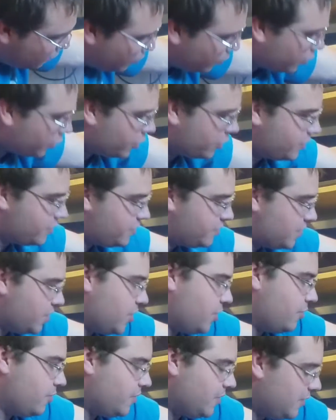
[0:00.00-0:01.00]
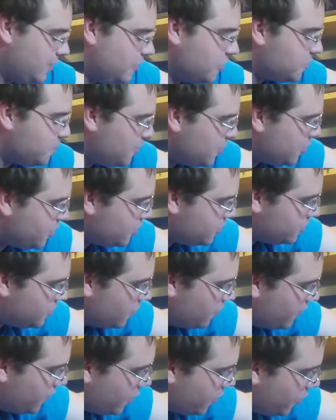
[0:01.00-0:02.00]
work, so it looks pretty good so
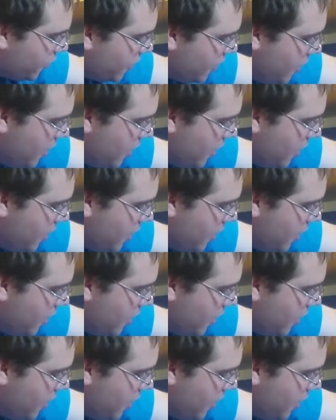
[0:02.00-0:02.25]
far.